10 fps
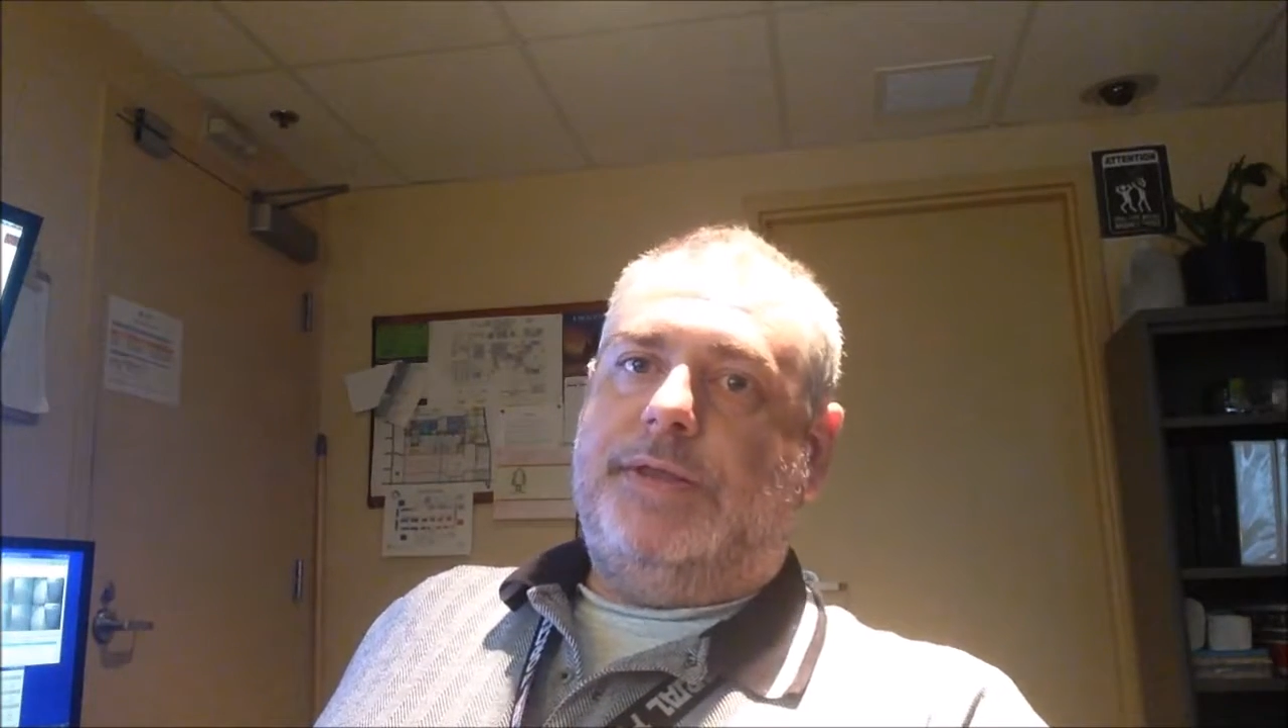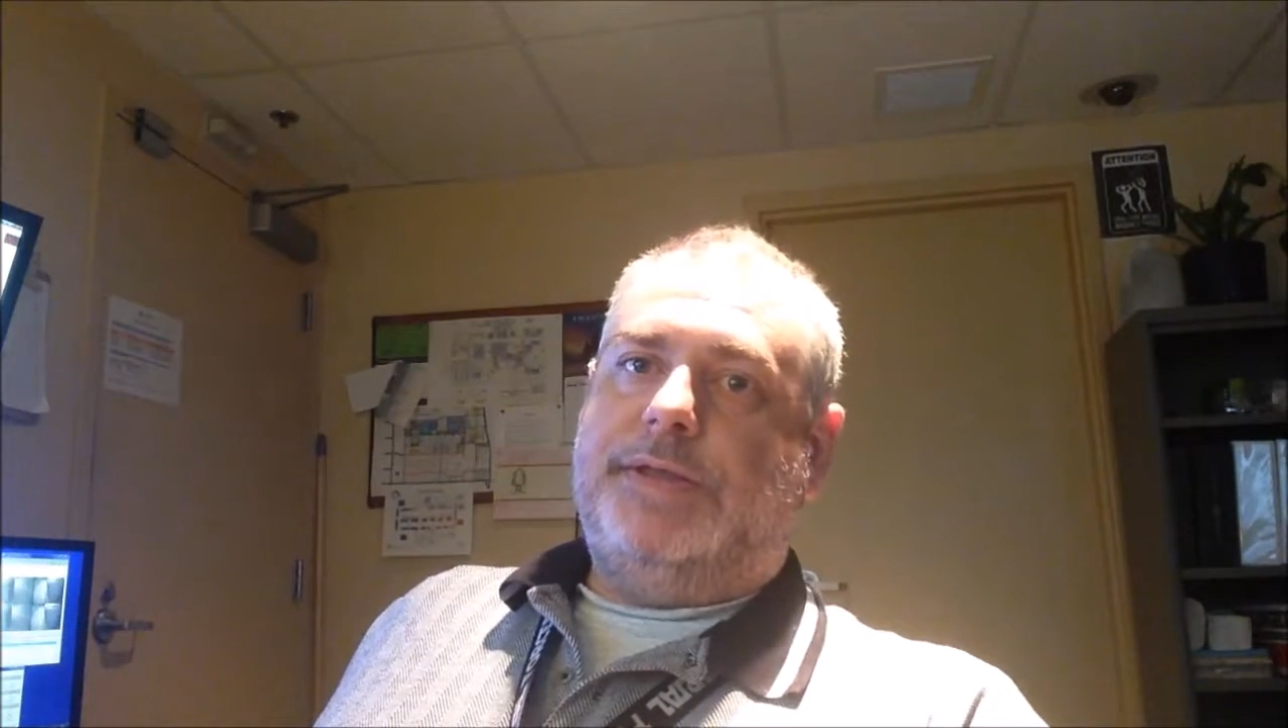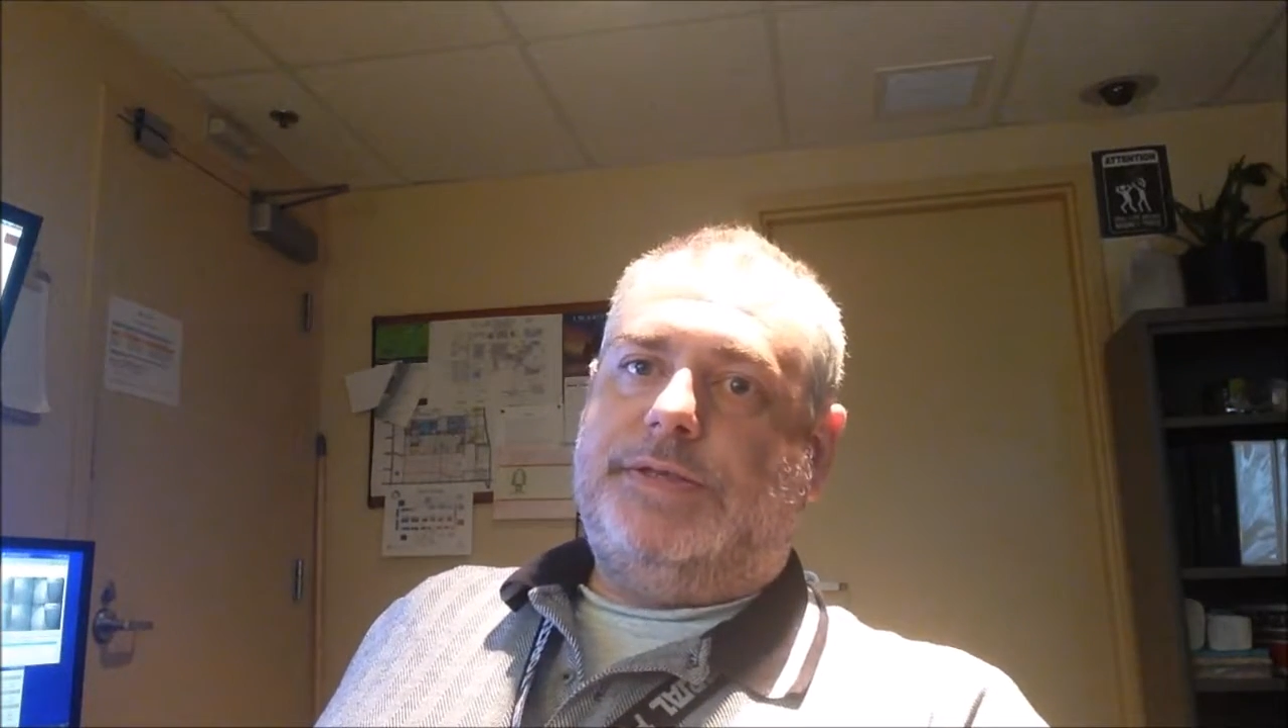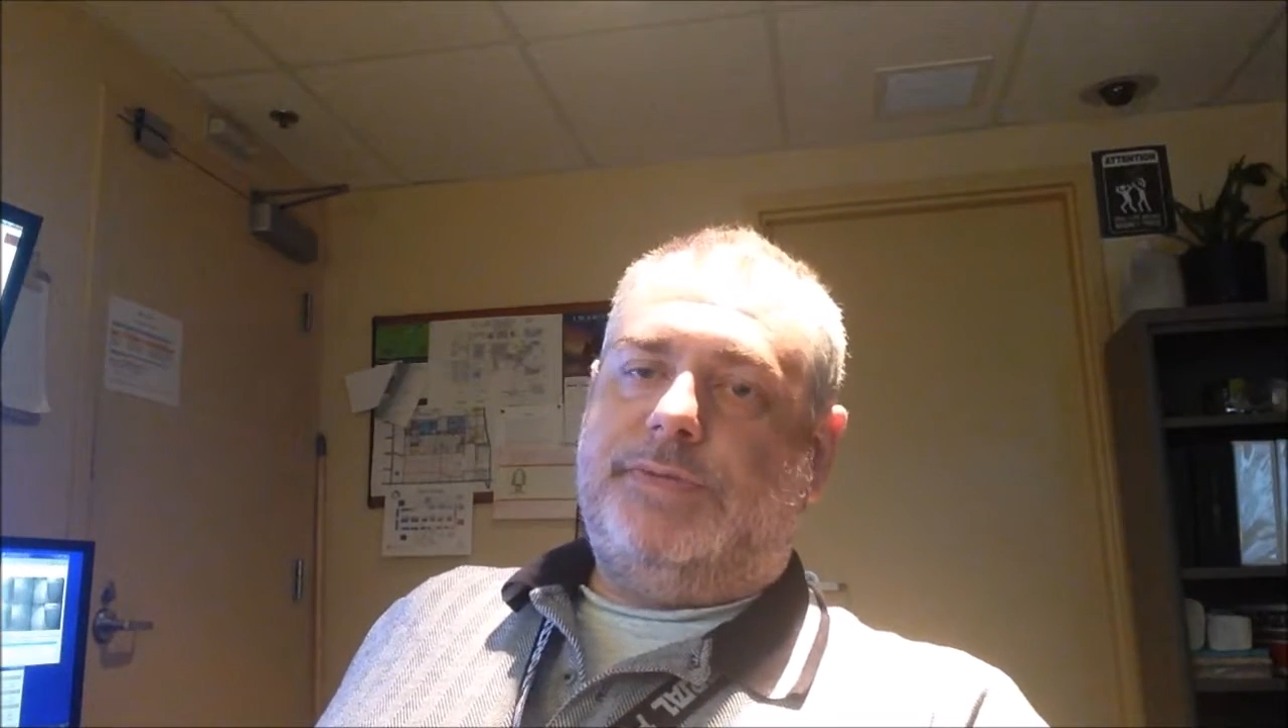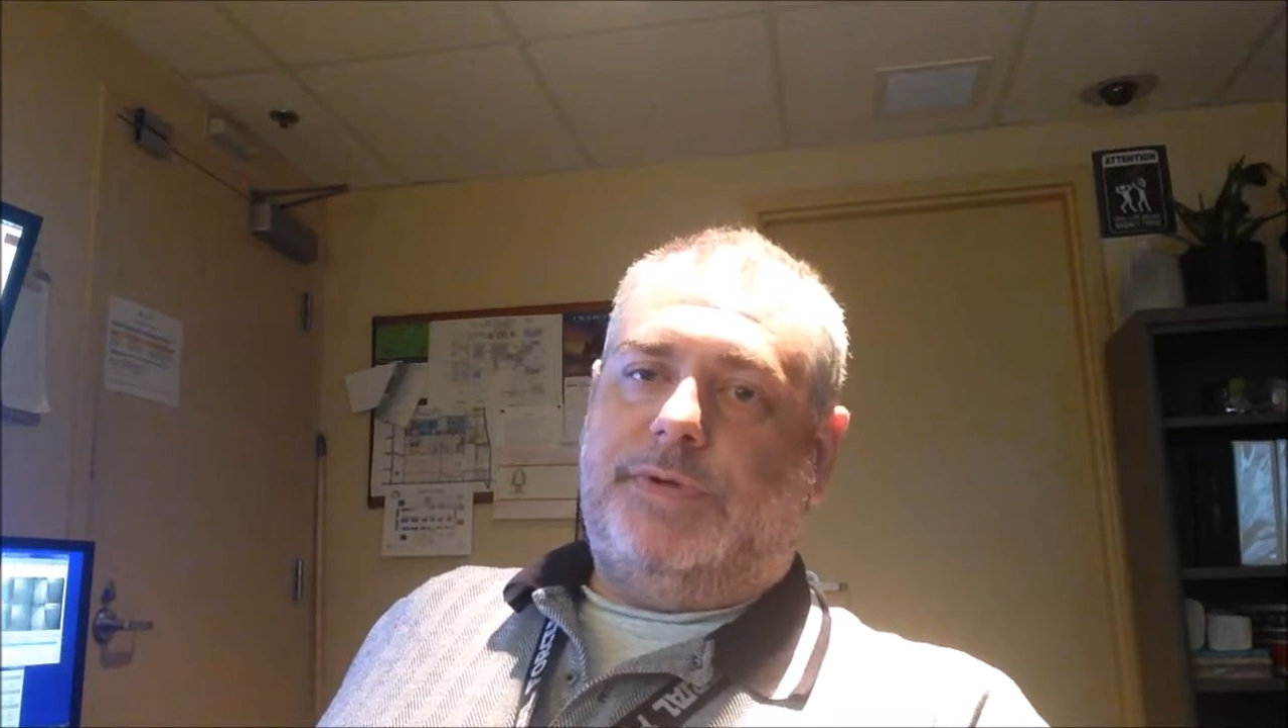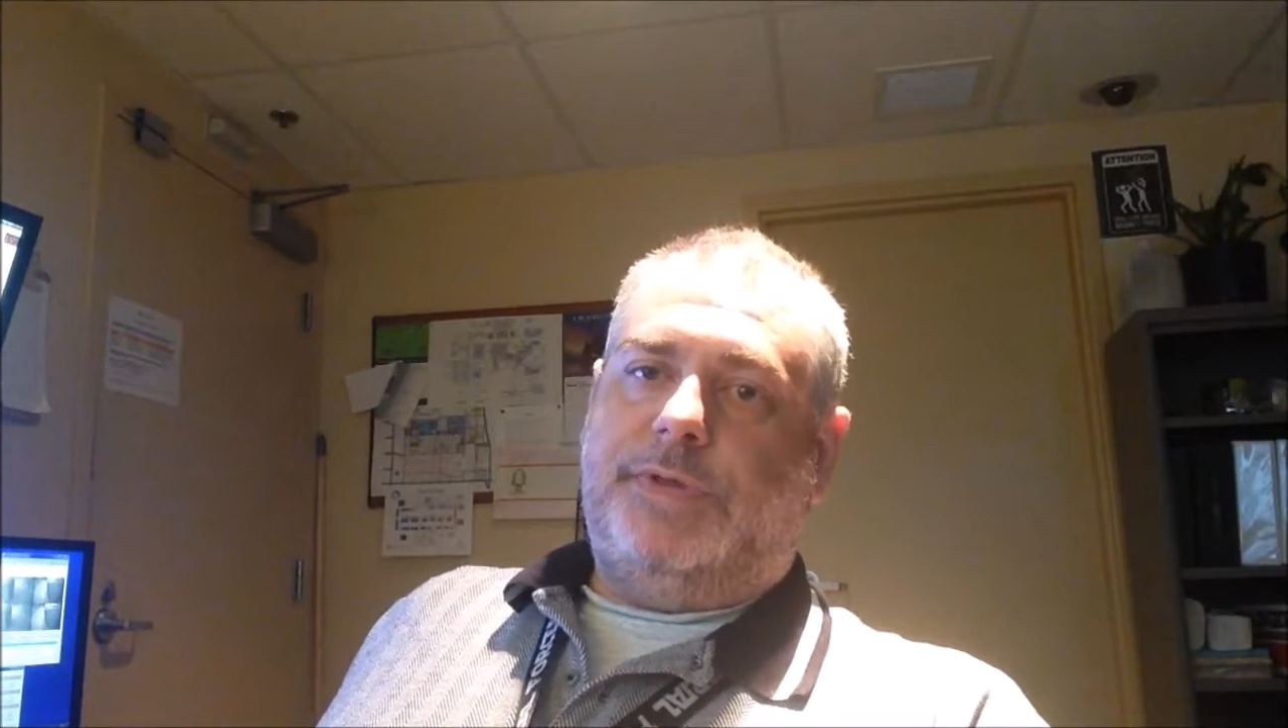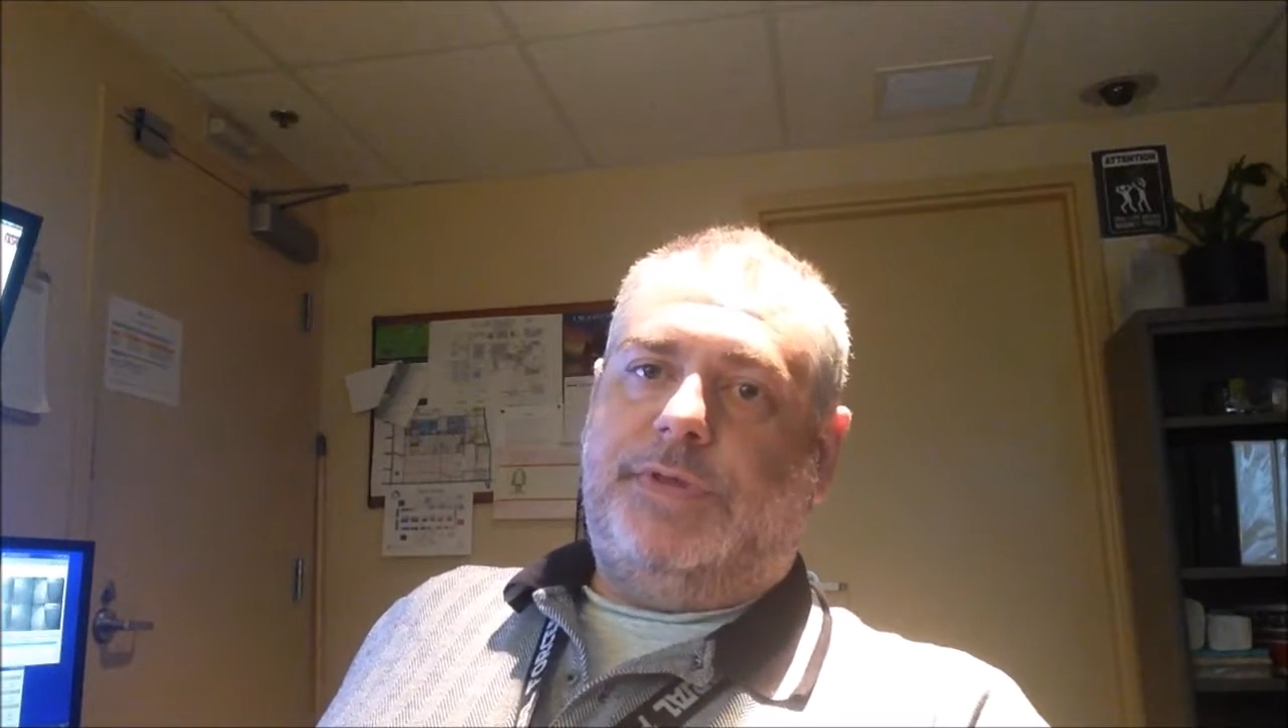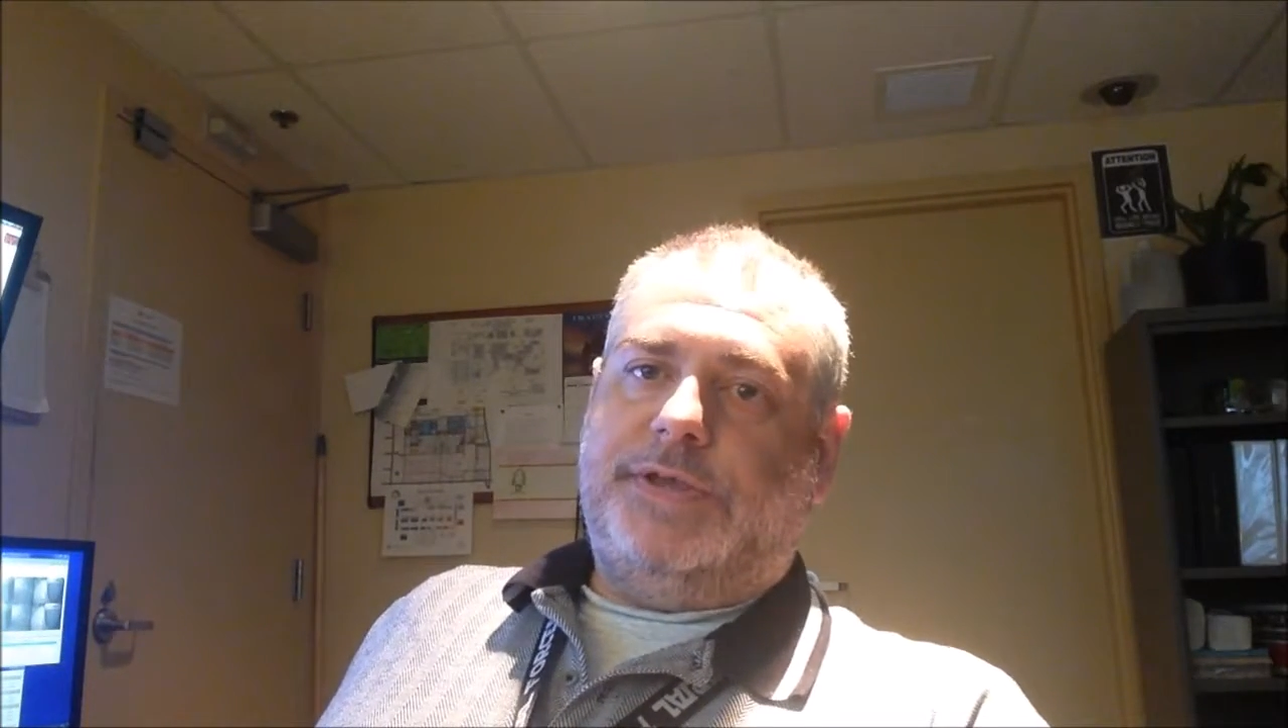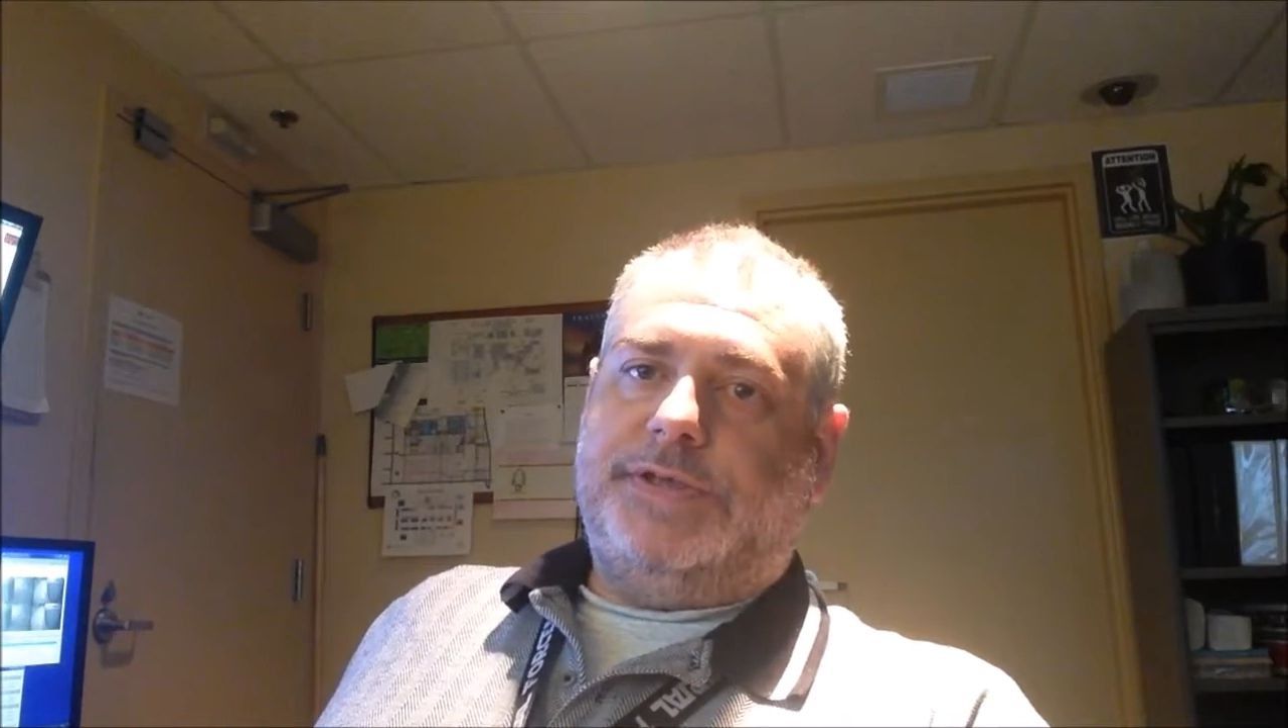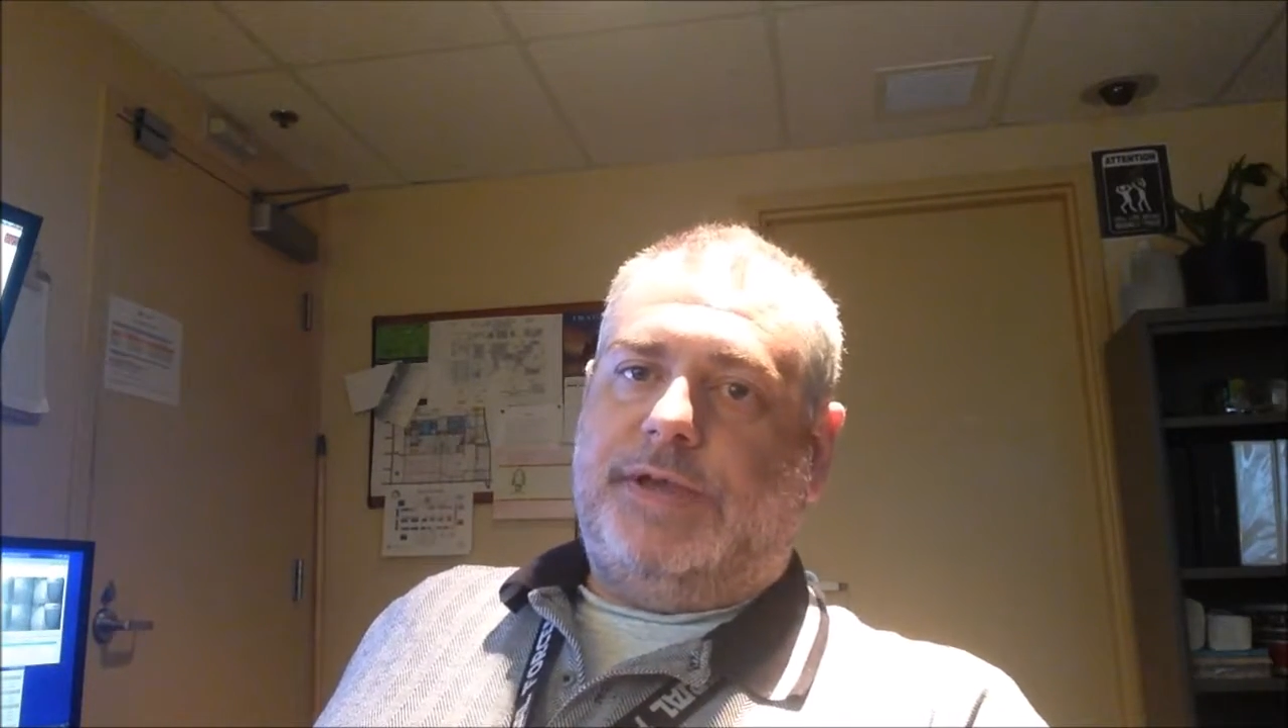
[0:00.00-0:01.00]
that's one of the things